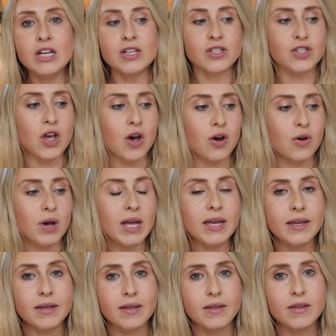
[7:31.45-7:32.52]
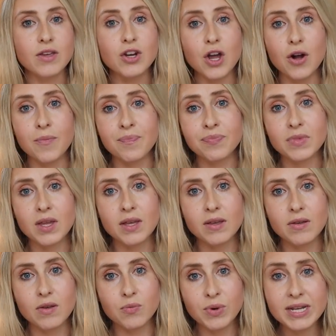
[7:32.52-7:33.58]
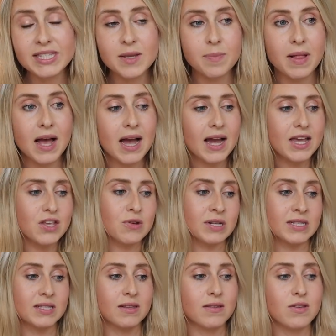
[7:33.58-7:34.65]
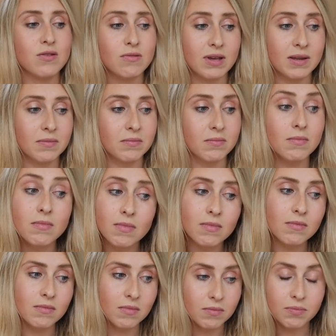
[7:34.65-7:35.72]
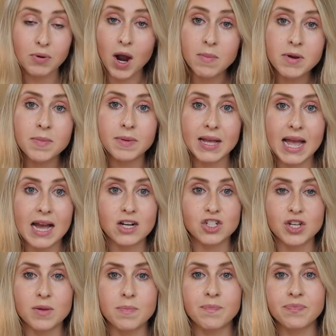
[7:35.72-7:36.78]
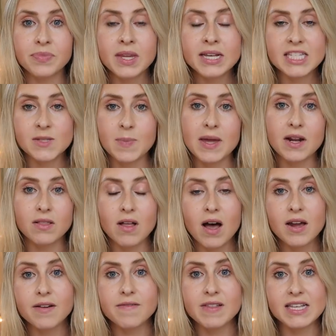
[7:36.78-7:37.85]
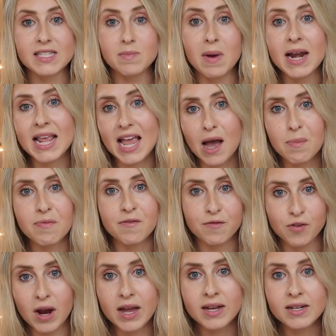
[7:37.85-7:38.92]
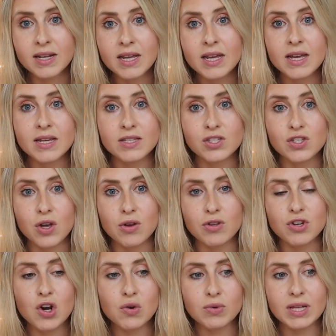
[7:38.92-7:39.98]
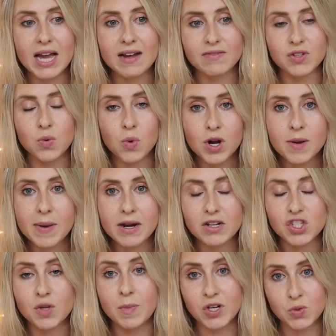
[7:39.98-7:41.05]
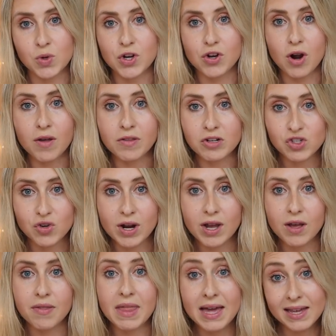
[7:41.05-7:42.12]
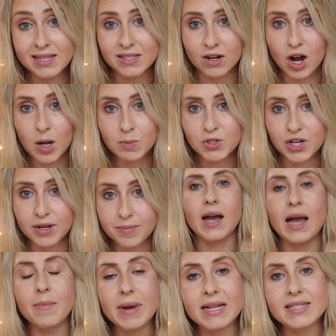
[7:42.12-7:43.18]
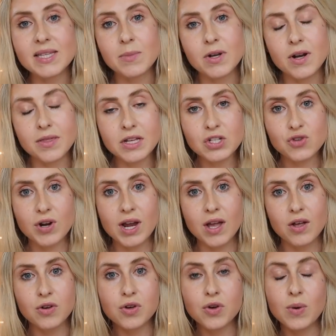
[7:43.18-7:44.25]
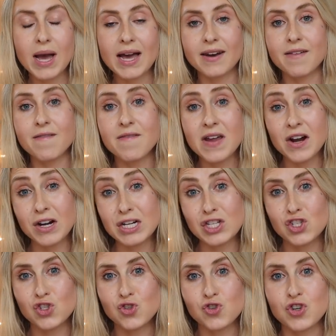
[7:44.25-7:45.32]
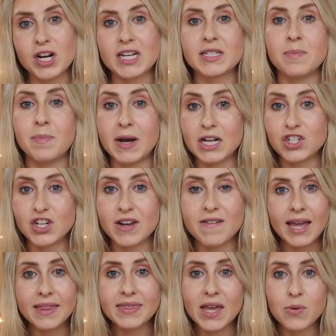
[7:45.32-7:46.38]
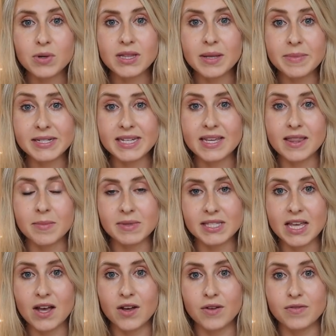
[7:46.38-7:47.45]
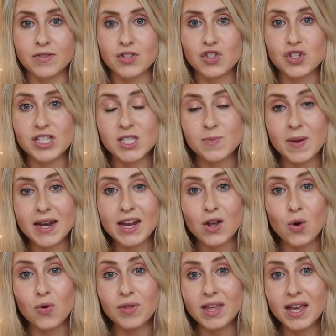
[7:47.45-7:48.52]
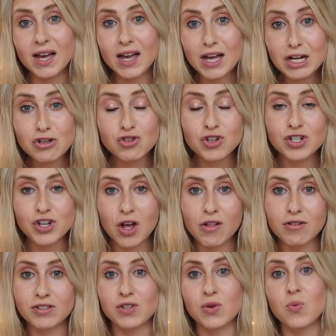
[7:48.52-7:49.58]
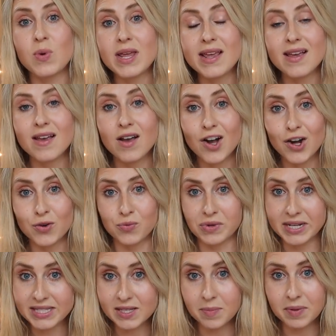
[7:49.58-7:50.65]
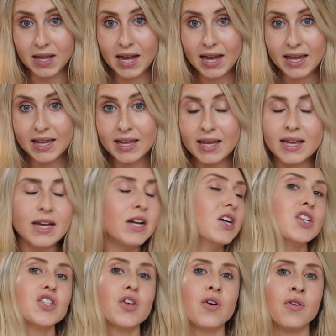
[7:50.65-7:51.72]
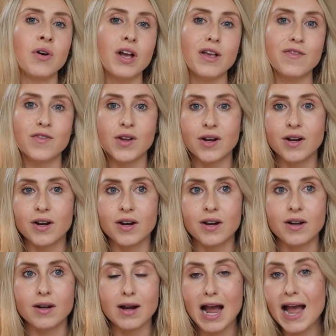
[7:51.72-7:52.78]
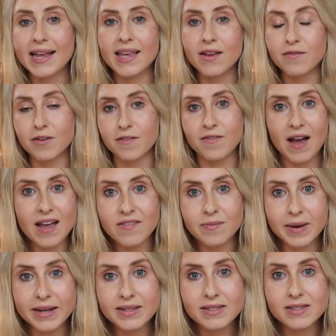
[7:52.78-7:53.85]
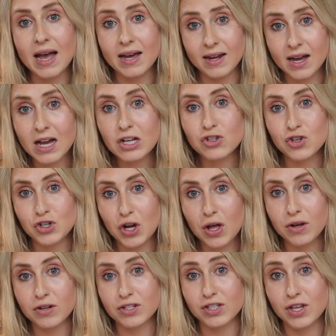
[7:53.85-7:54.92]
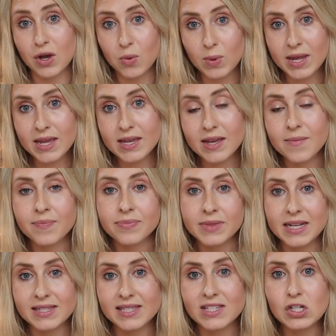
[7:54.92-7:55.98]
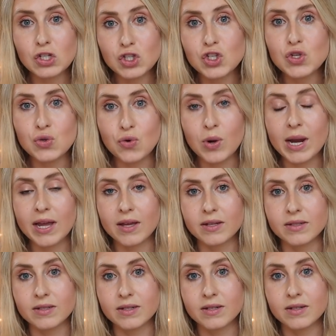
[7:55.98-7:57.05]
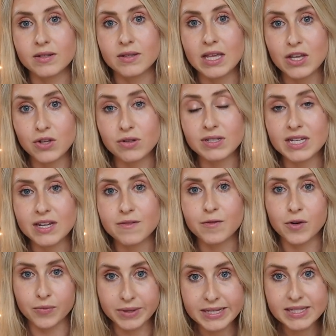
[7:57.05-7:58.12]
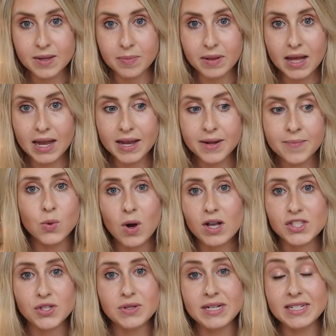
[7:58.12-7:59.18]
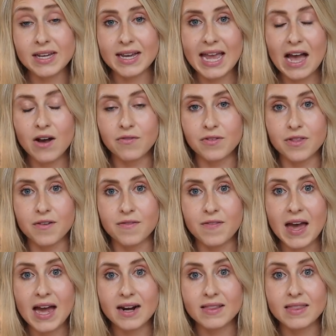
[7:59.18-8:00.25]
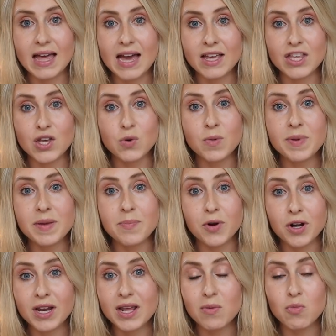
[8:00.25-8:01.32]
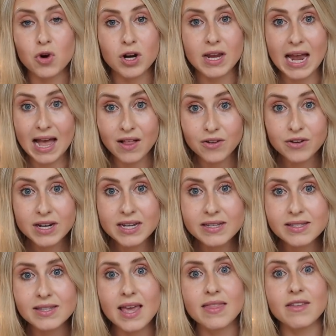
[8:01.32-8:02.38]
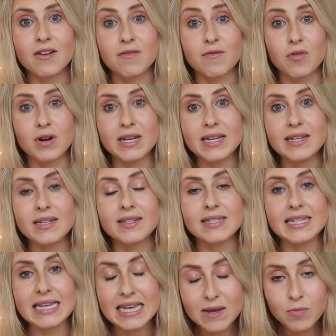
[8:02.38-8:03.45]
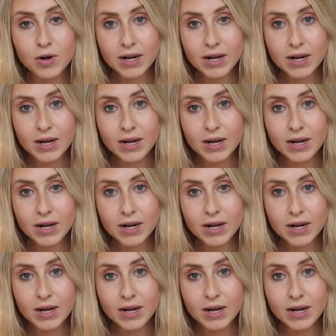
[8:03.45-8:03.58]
So, you know, resupply, you can, you can probably actually spend a lot of this money up front so you don't really have to worry about it so much when you're on the trail and that is an option. I met someone on the trail who had a very strict budget and they were limiting themselves to spending only $100 a week on resupply. So if you're hiking for five months at $100 a week, that's still two grand that you'll need for resupply. You also need to account for the fact that you will be burning more calories and therefore needing to eat